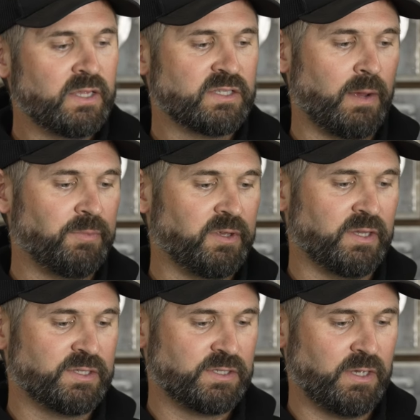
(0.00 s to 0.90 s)
something
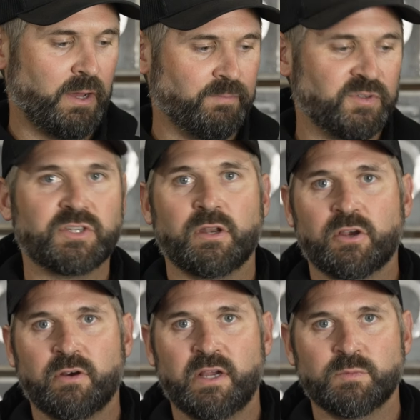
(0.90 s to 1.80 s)
that's just going
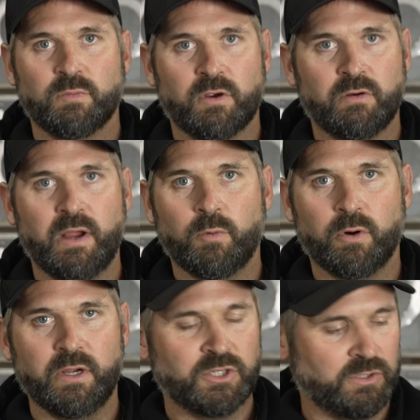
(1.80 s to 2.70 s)
to create
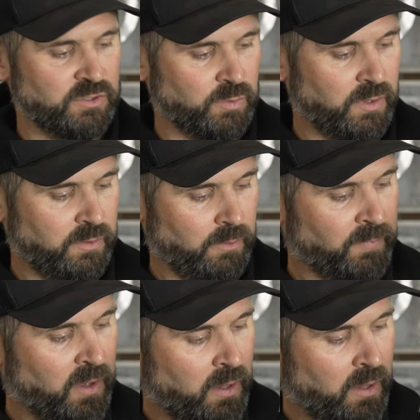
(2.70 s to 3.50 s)
more issues with you.